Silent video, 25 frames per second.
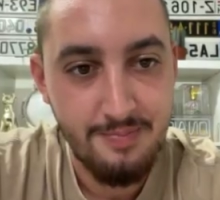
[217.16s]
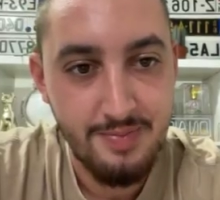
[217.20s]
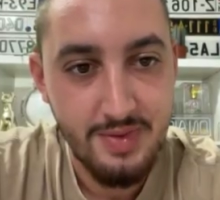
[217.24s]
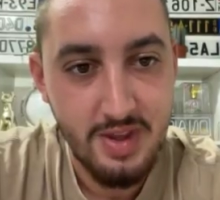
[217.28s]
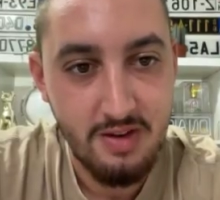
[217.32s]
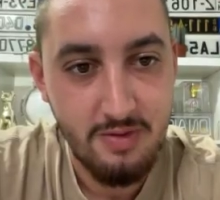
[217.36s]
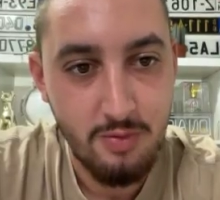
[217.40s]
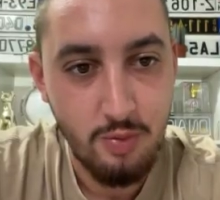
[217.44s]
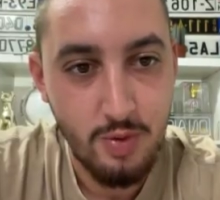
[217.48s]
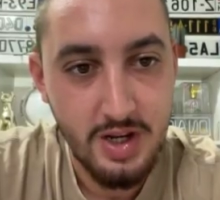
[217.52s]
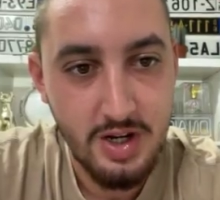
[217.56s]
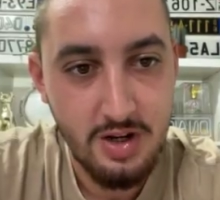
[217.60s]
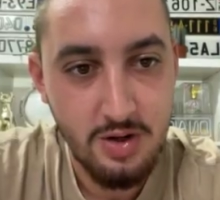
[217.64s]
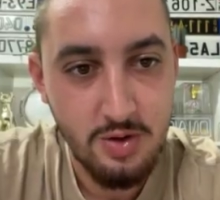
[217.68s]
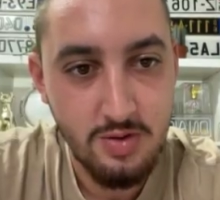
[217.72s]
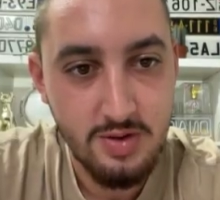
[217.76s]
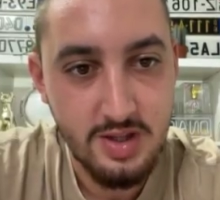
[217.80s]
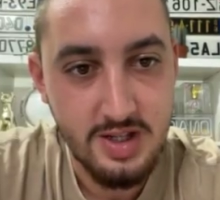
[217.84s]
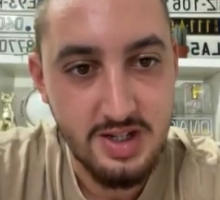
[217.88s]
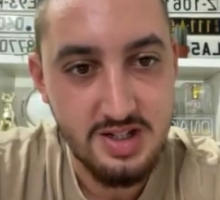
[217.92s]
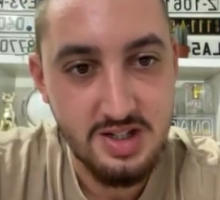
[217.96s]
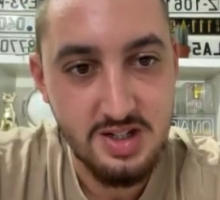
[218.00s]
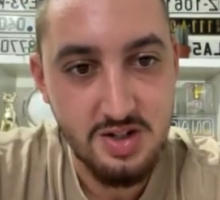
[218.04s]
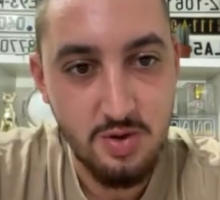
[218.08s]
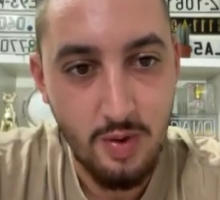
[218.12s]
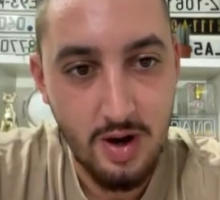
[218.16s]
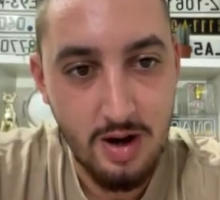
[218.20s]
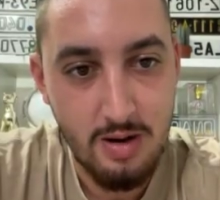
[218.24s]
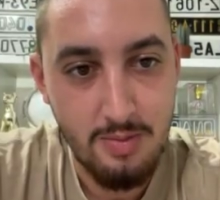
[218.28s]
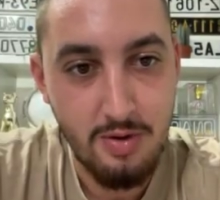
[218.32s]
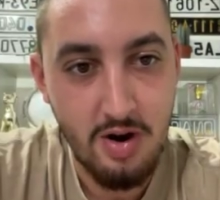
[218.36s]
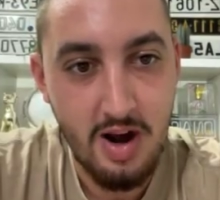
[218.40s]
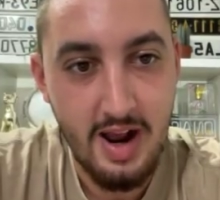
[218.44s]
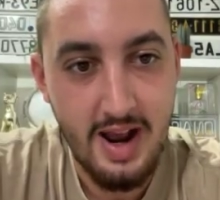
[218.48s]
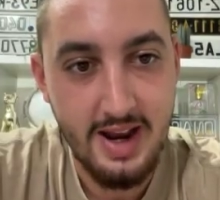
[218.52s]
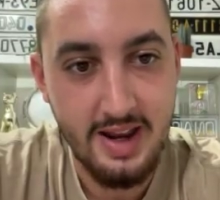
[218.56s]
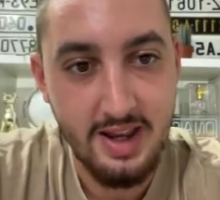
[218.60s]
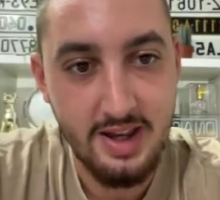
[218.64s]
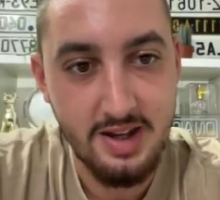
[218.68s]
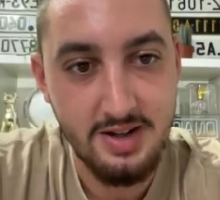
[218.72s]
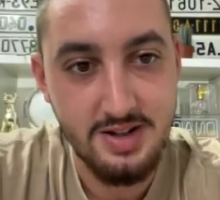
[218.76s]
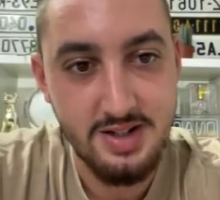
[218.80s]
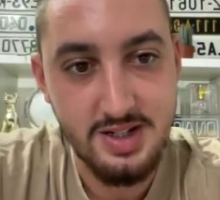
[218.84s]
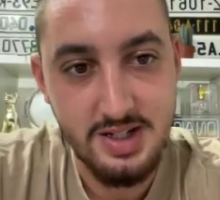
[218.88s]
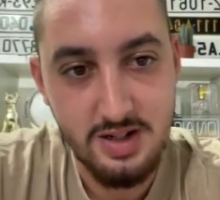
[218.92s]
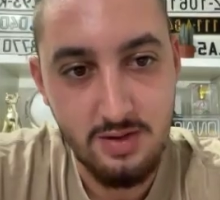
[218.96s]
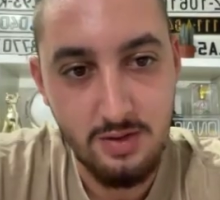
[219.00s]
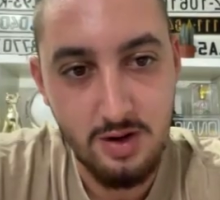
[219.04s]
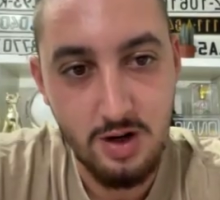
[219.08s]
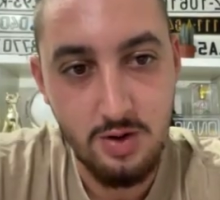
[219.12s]
If we do this square bracket
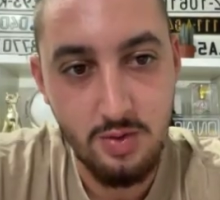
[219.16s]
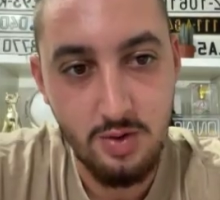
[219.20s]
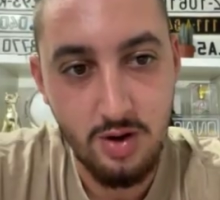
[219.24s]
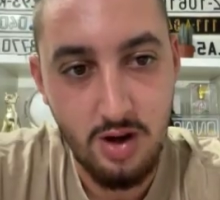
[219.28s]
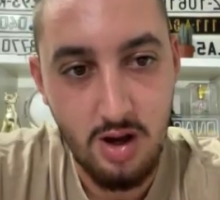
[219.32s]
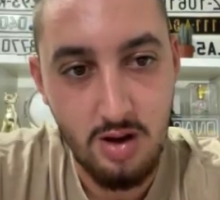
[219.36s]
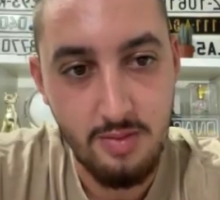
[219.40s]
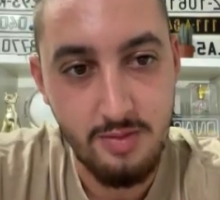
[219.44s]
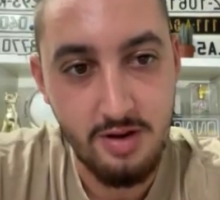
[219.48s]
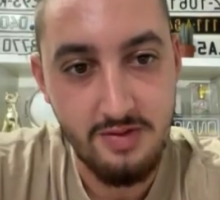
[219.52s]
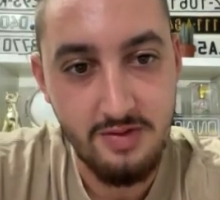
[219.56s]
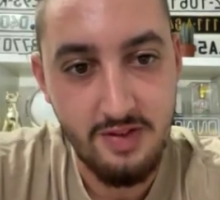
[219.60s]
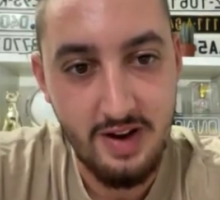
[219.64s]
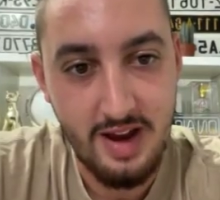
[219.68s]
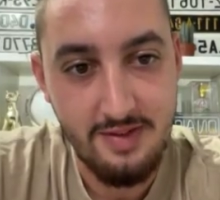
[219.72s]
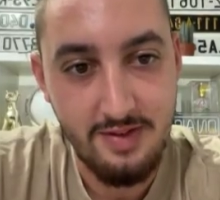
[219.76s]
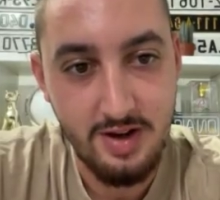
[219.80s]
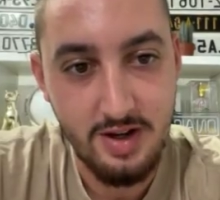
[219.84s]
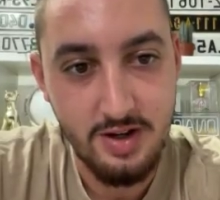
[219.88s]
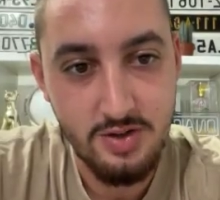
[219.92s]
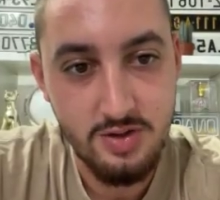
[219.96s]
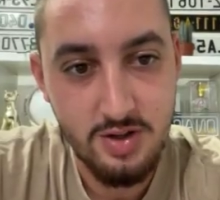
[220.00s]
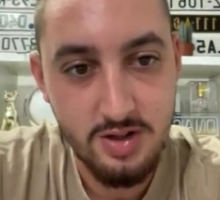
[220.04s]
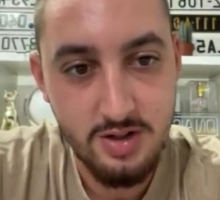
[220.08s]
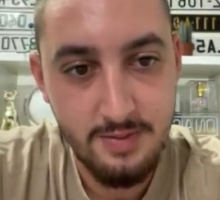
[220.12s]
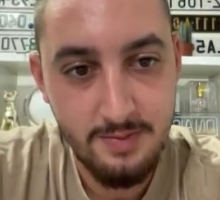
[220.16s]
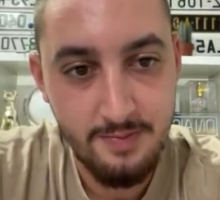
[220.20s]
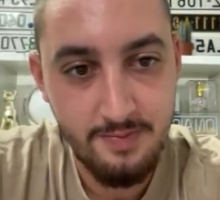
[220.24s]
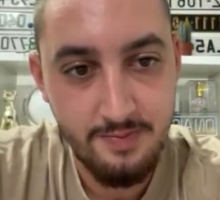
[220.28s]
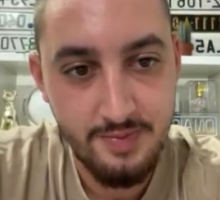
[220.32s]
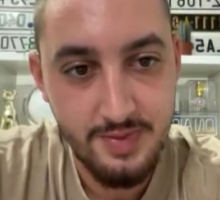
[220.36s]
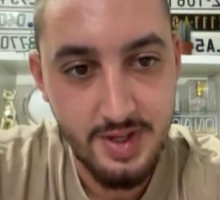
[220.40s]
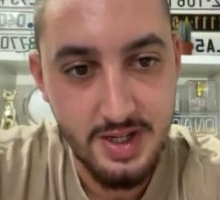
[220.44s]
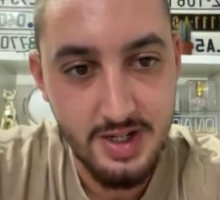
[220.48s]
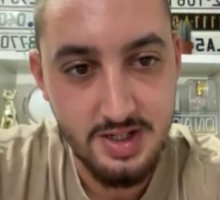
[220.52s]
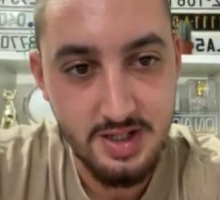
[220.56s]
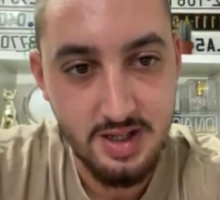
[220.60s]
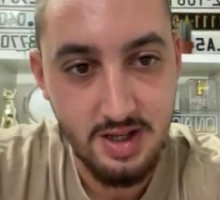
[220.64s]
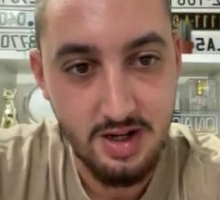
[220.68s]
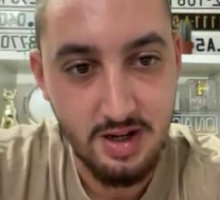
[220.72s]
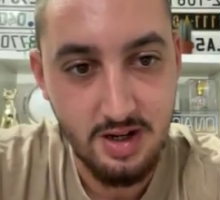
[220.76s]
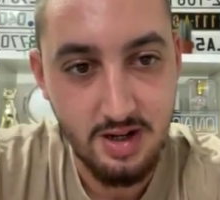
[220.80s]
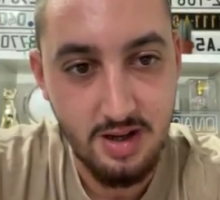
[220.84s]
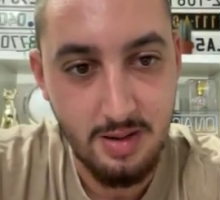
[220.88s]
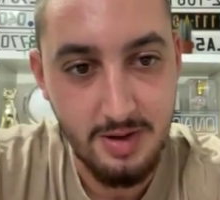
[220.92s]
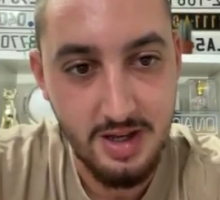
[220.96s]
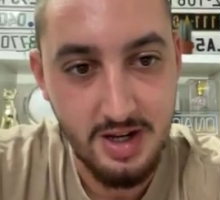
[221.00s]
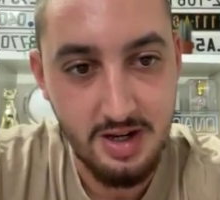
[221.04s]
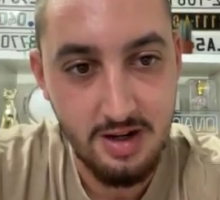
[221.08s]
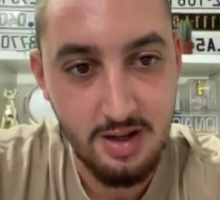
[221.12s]
0 comma 500, it's going to
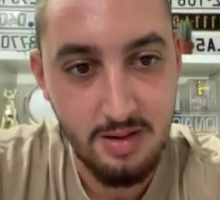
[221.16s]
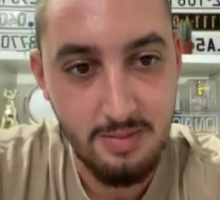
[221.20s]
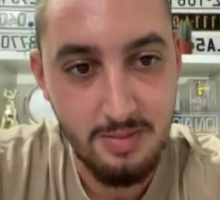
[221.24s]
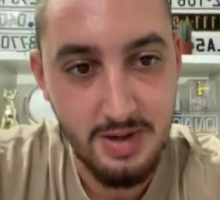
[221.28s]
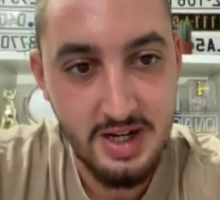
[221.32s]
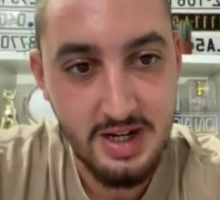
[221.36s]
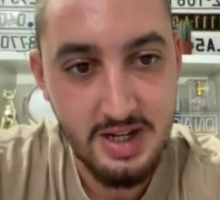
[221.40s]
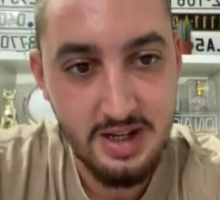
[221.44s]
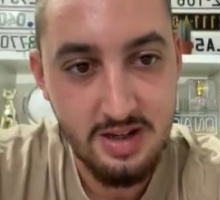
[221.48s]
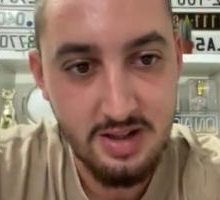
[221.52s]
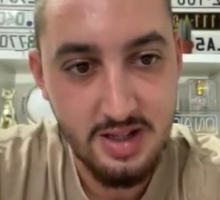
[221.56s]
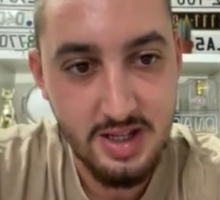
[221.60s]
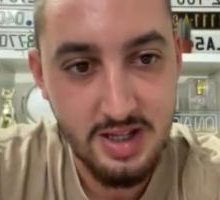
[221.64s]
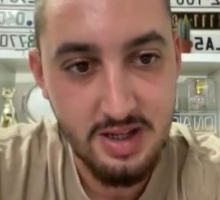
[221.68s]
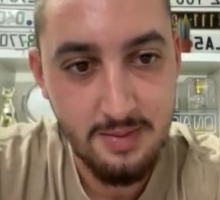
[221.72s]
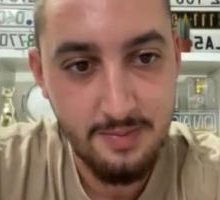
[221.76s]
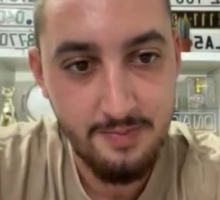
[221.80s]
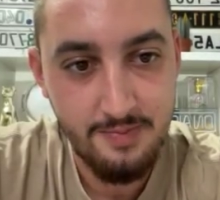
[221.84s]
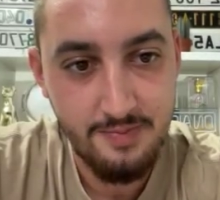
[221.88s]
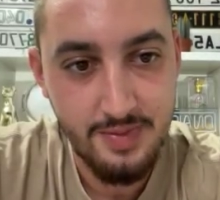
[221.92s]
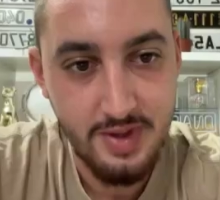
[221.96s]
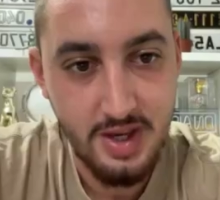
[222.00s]
come in immediately,